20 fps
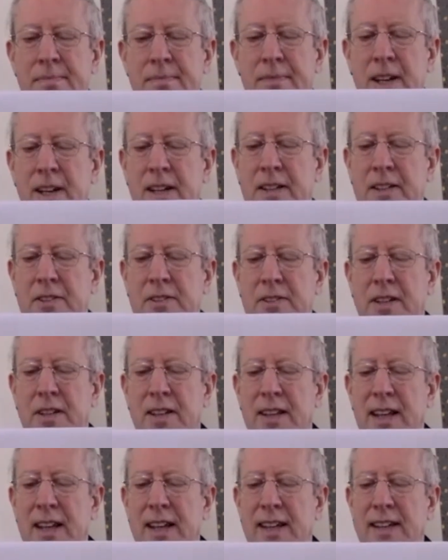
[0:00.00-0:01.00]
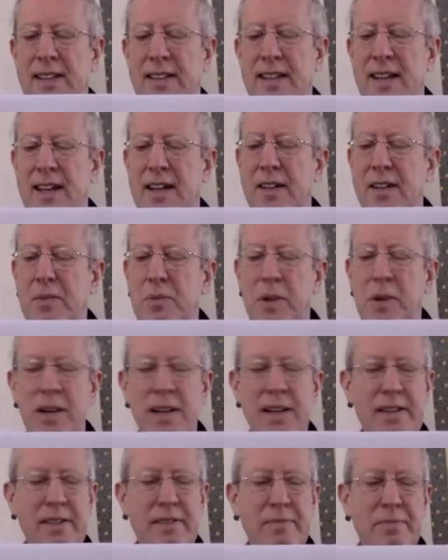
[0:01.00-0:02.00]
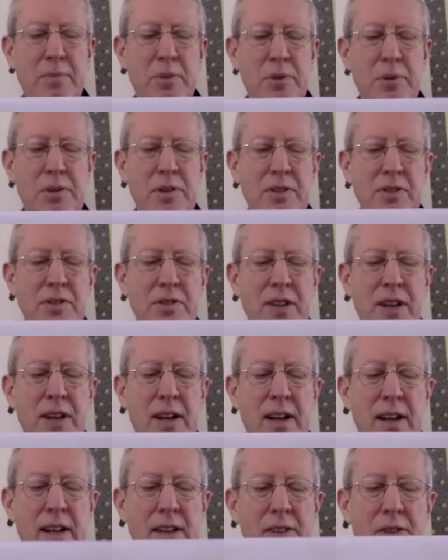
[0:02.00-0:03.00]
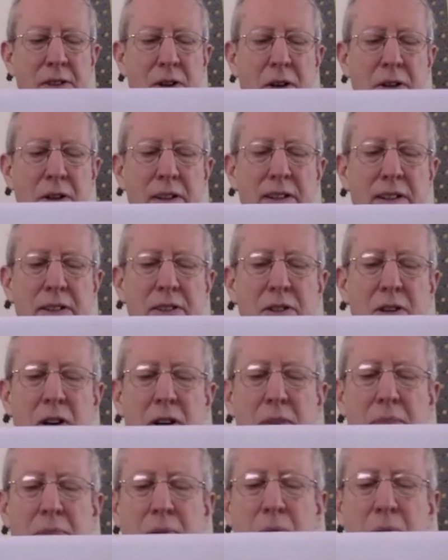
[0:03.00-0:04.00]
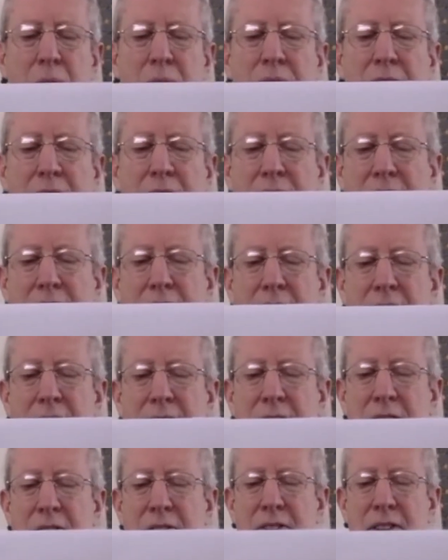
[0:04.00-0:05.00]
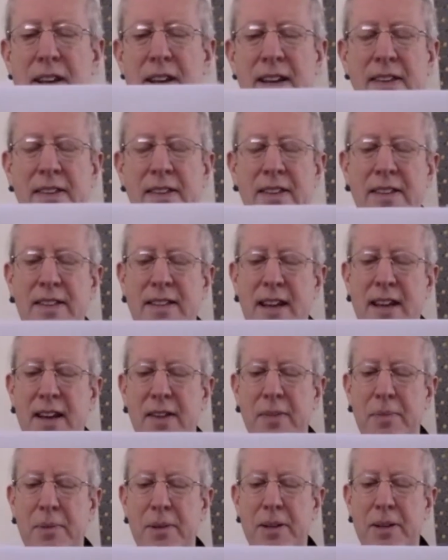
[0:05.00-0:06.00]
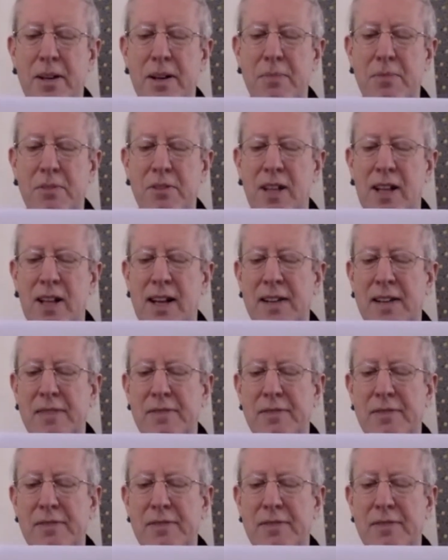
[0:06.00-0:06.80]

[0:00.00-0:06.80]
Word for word: It is the laid down way of Buddha's turning the Dharma wheel, not to say that death becomes life.